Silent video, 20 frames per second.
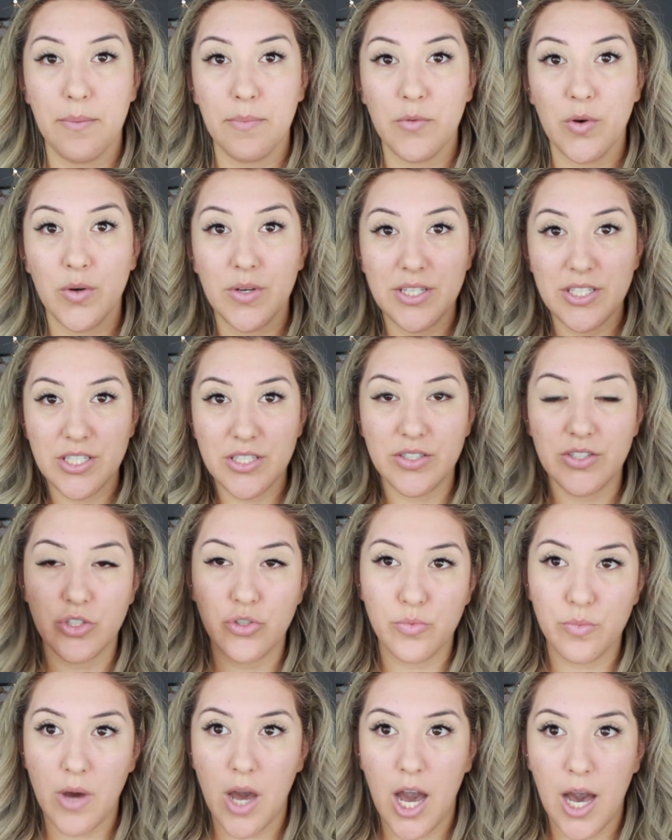going to
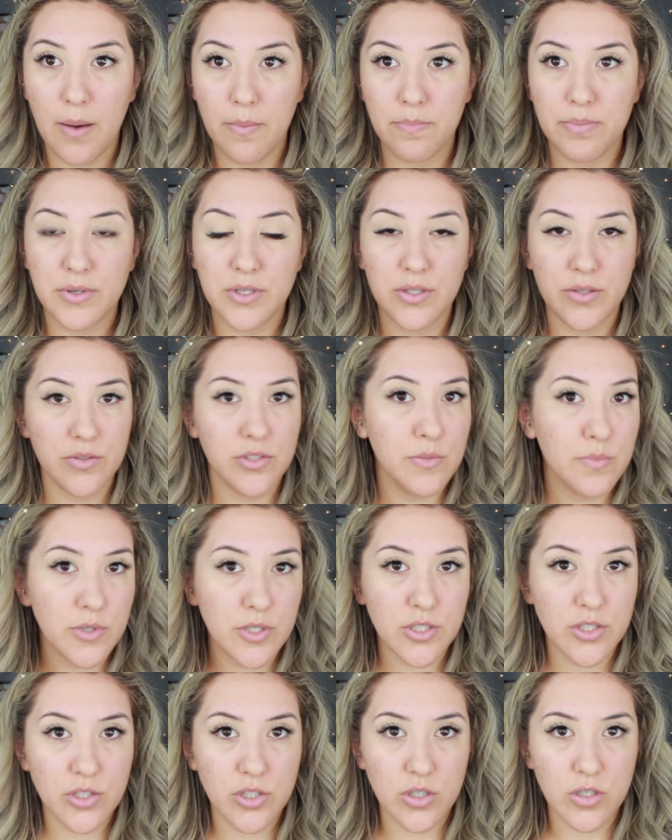zoom up close and
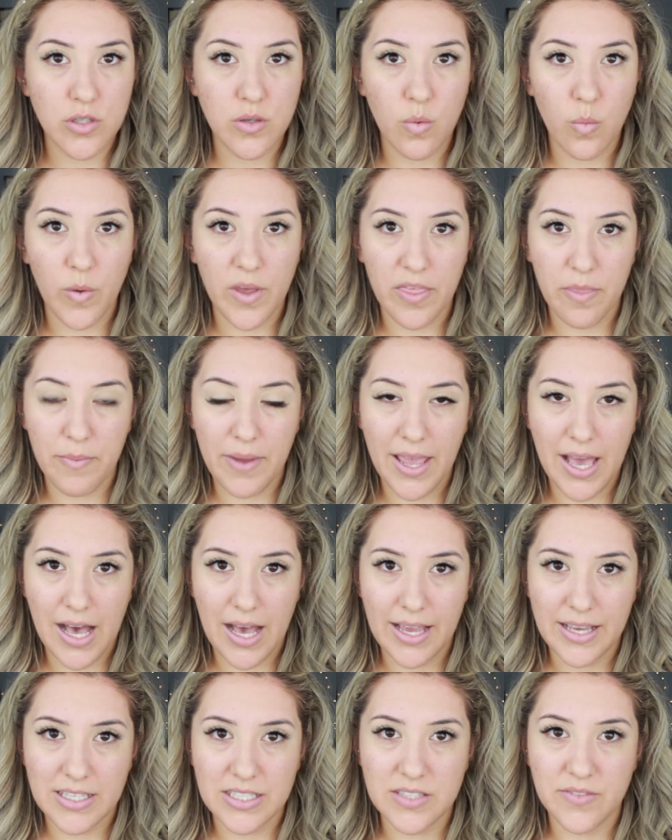personal with my
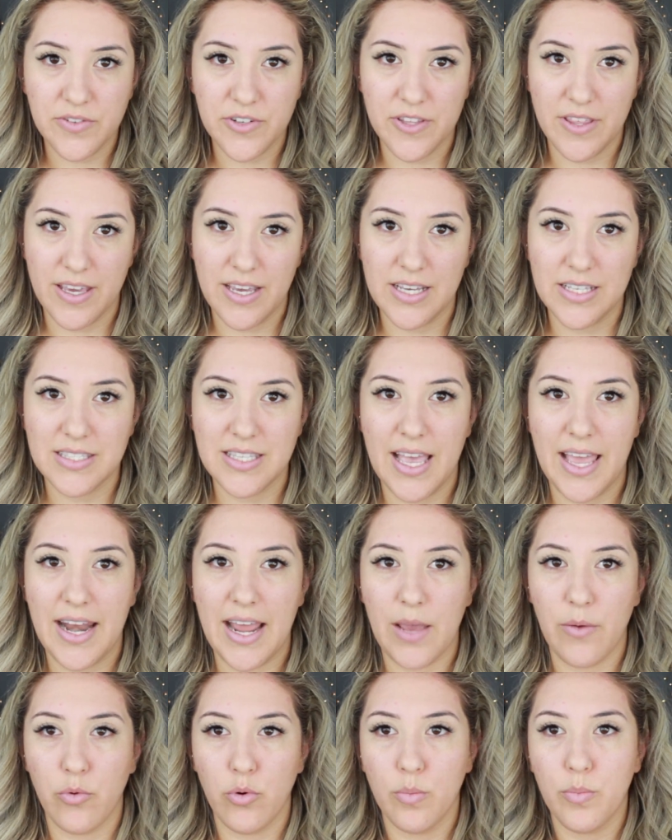eyes for this, and
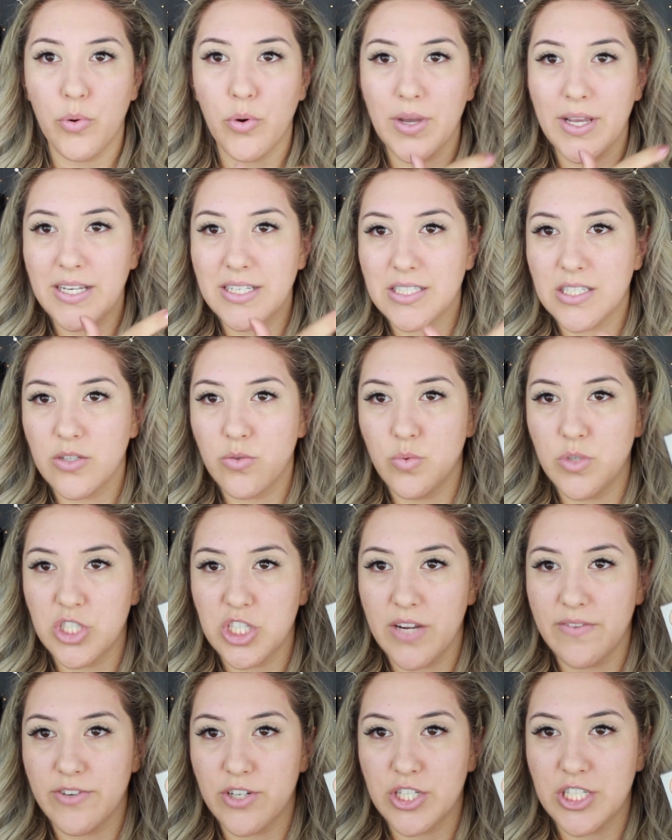I will point to
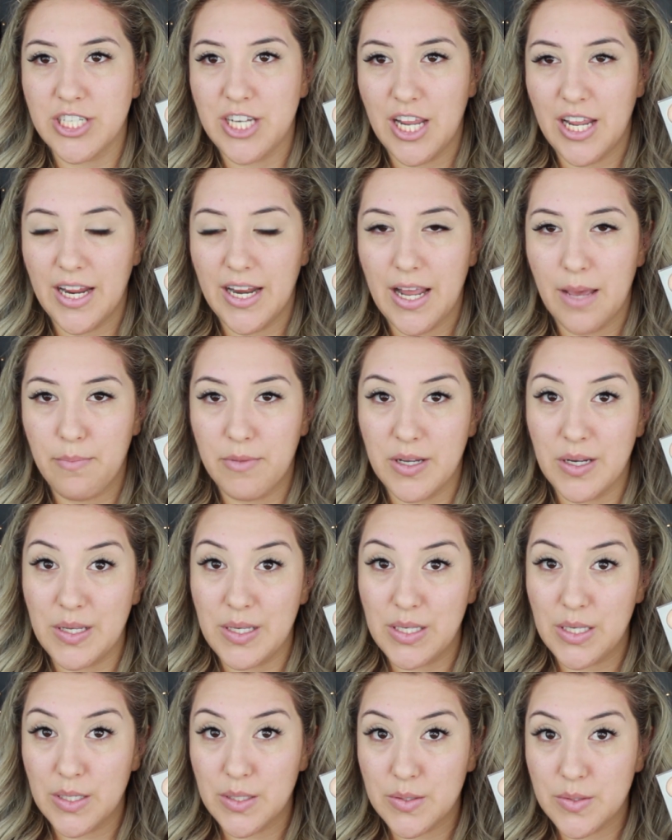whichever shade I'm going to
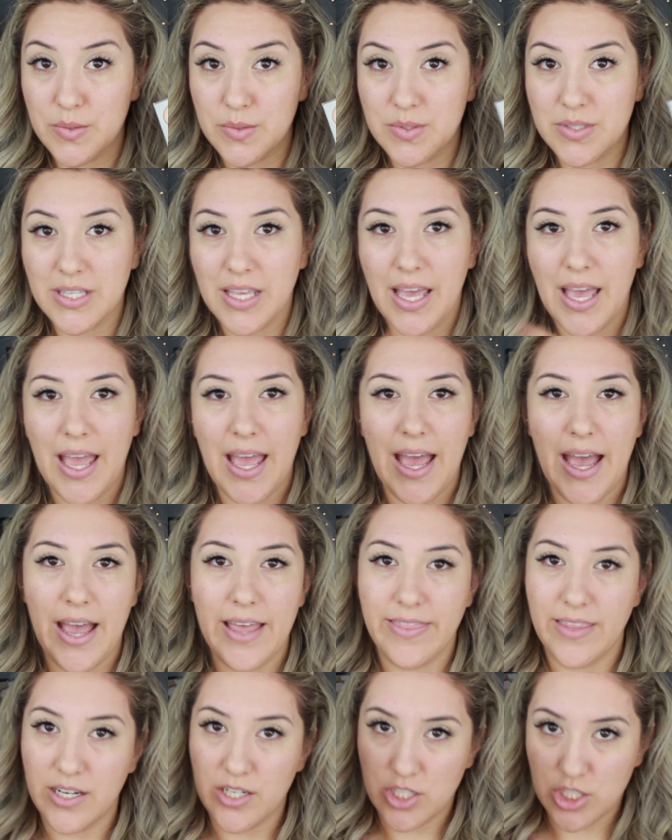use
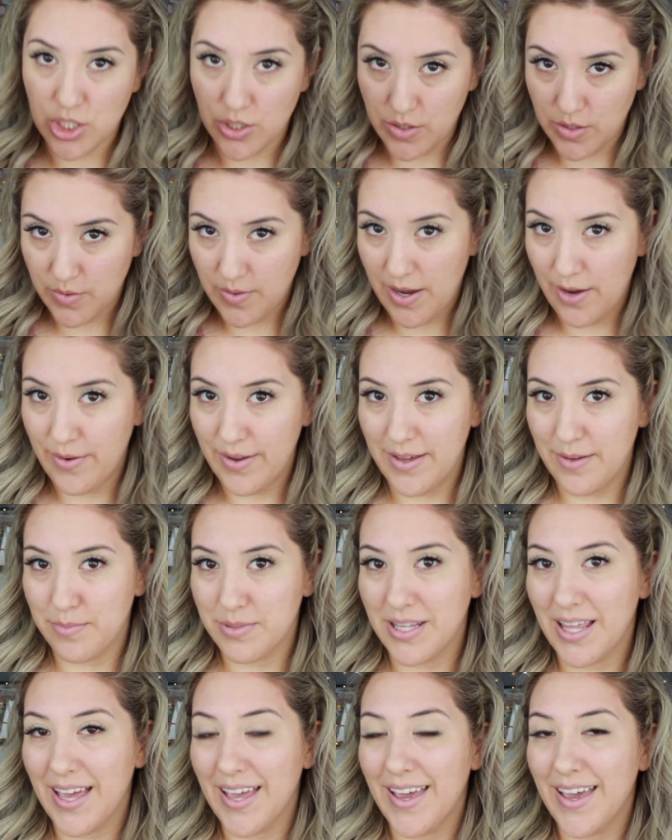and then show you how I
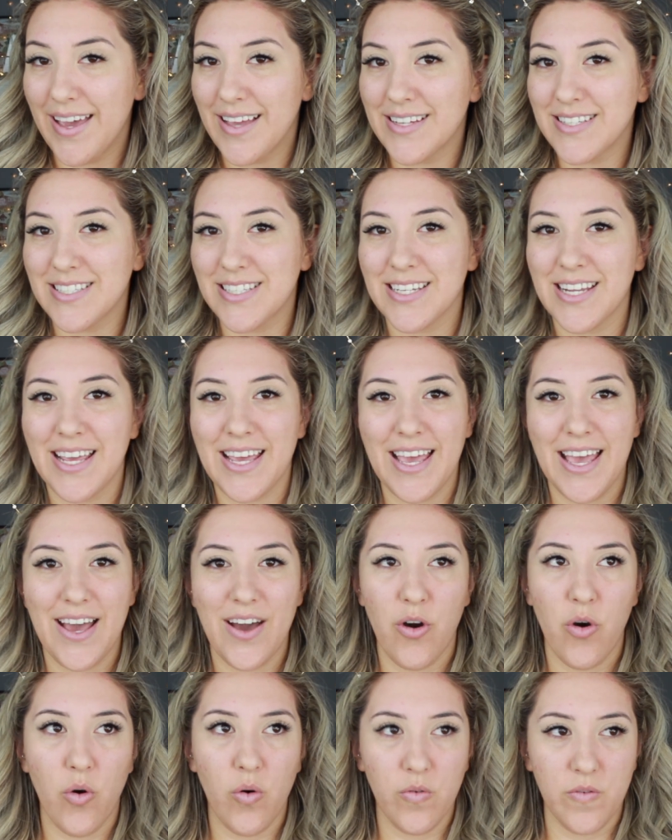apply it.
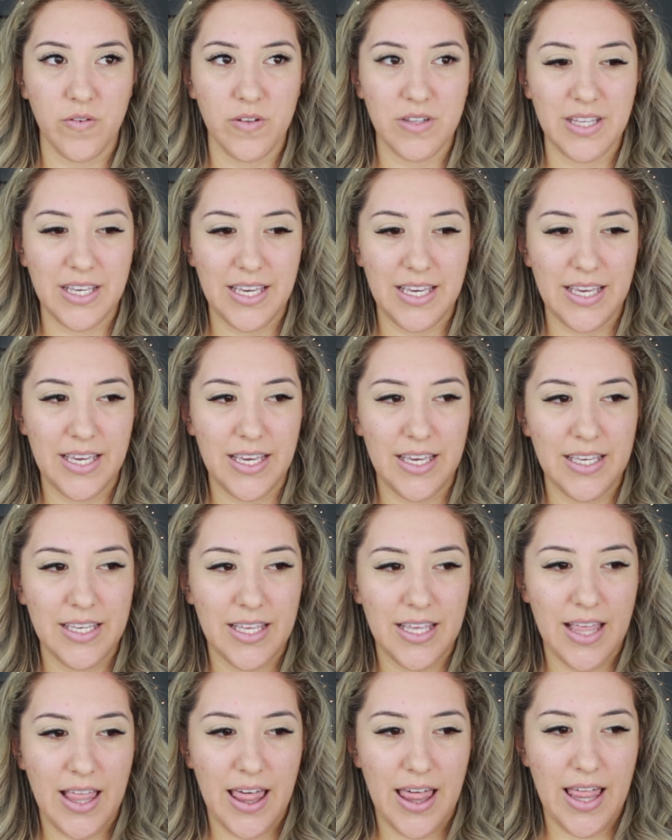Hopefully
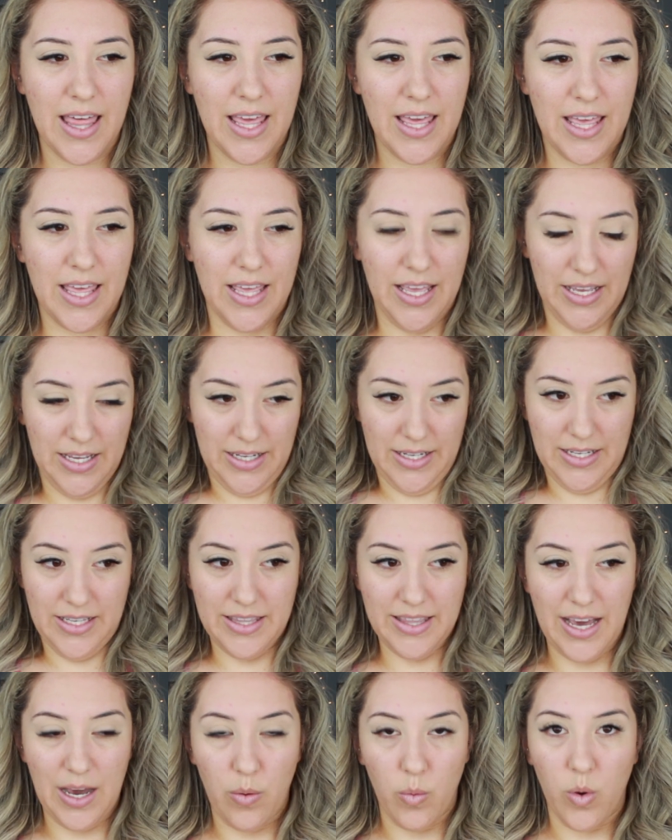
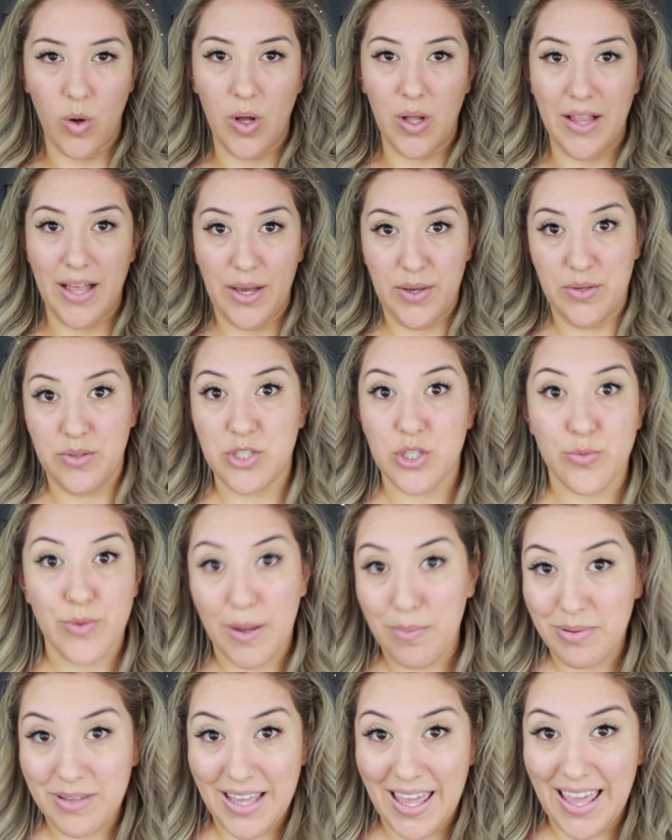that will allow you to
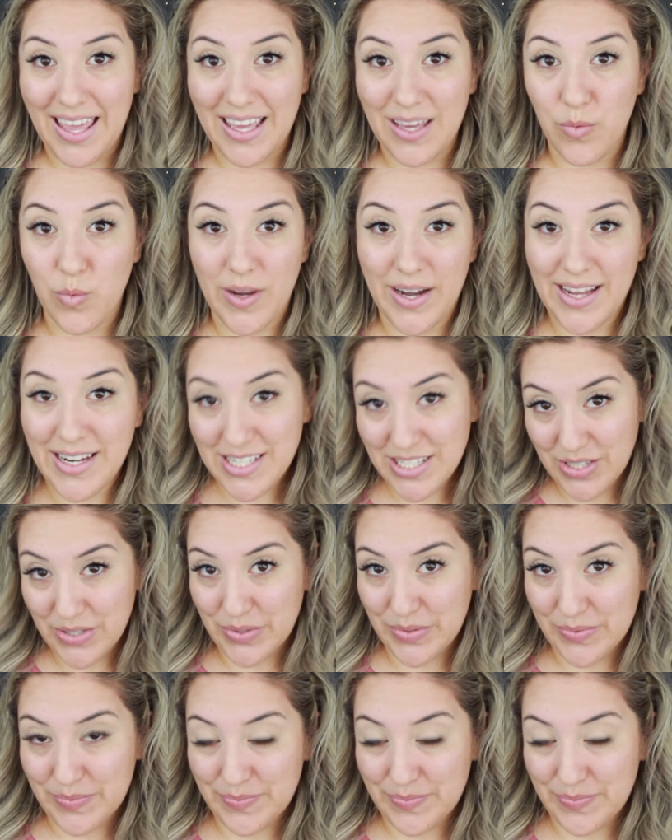replicate what I do.